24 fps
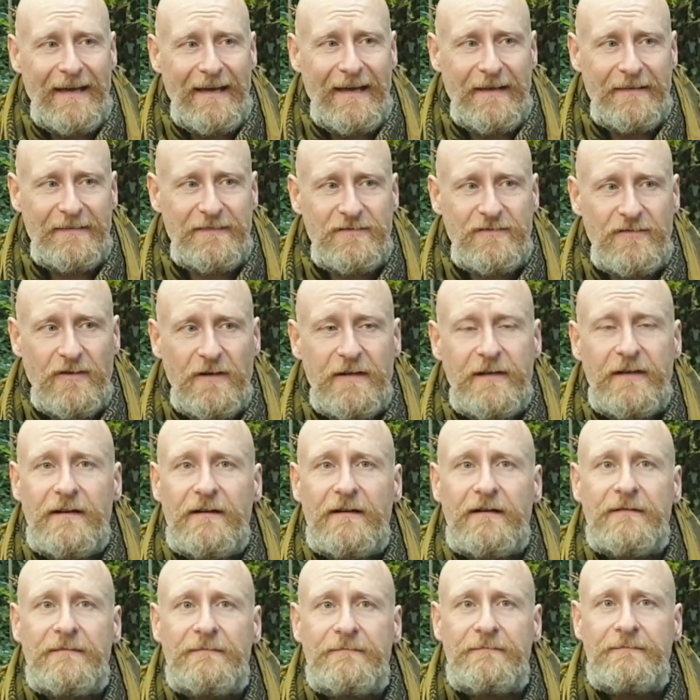striker,
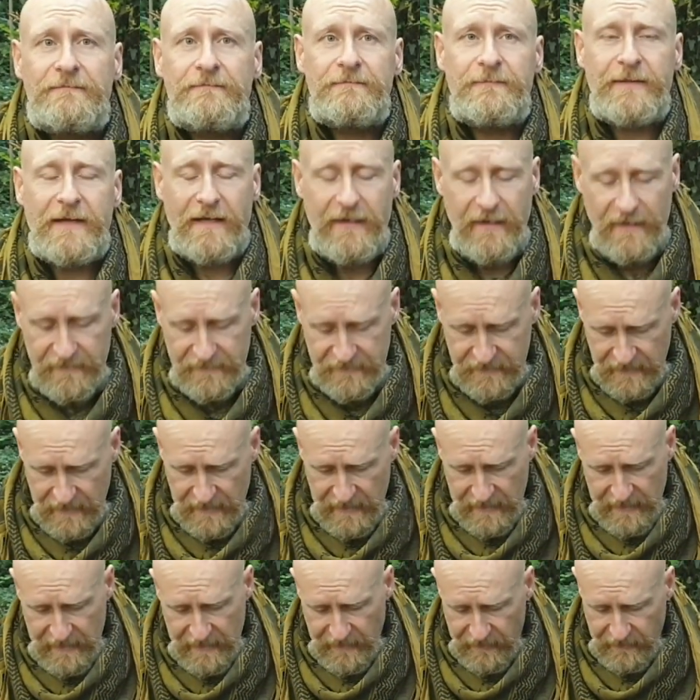because
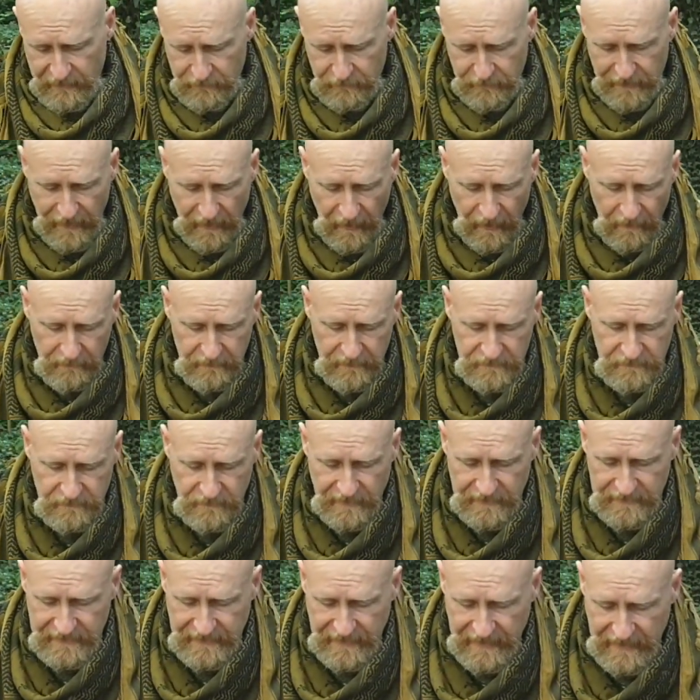we always
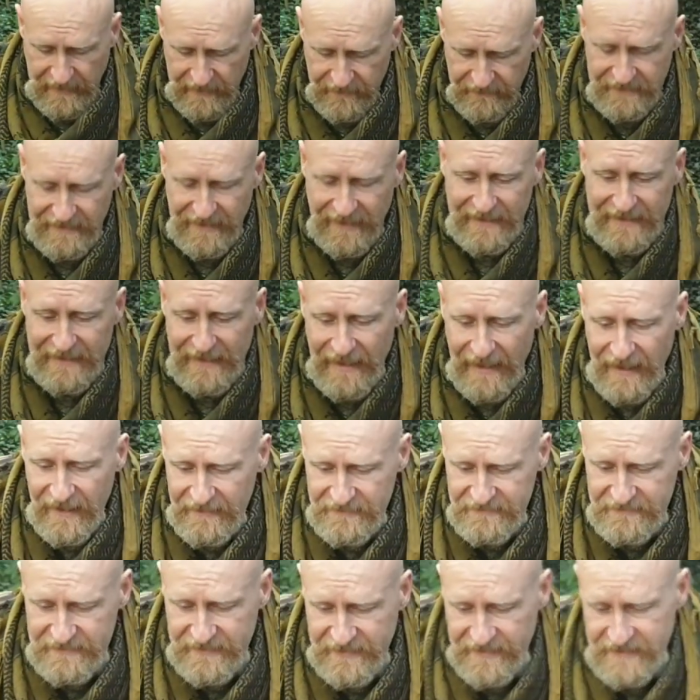want to have that
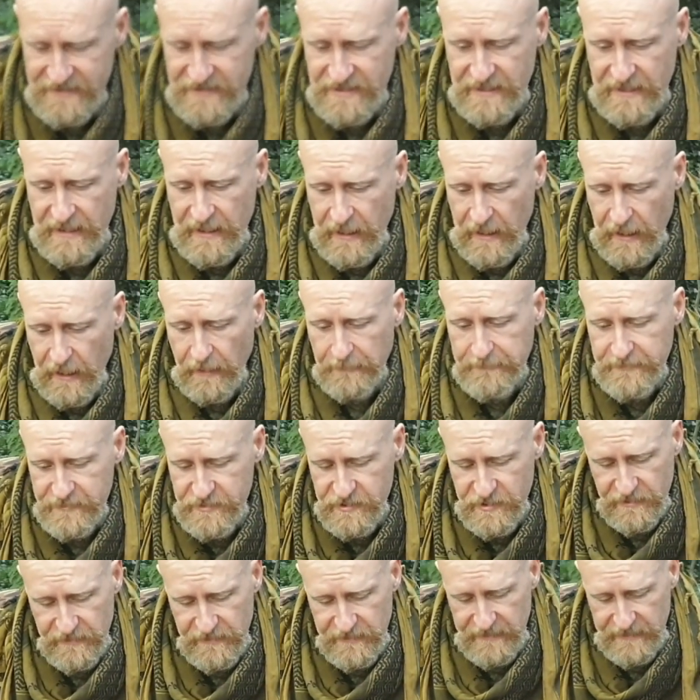last ditch
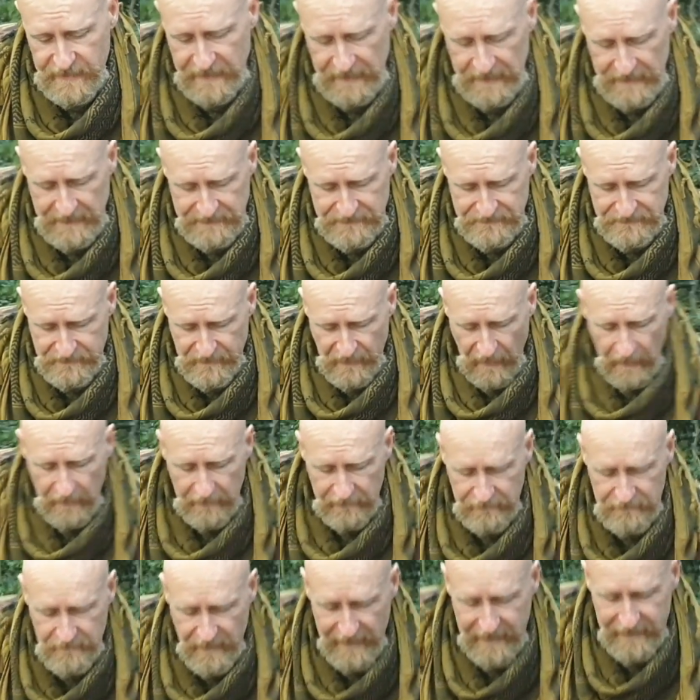opportunity
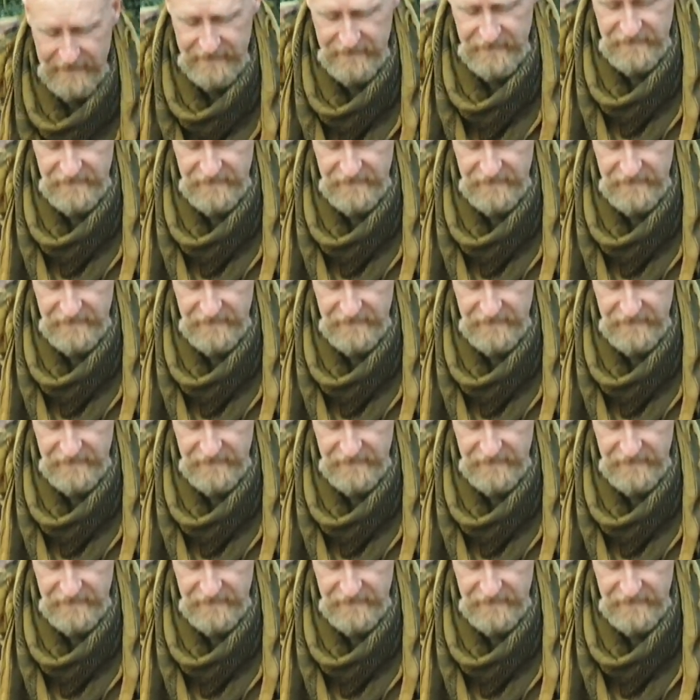of making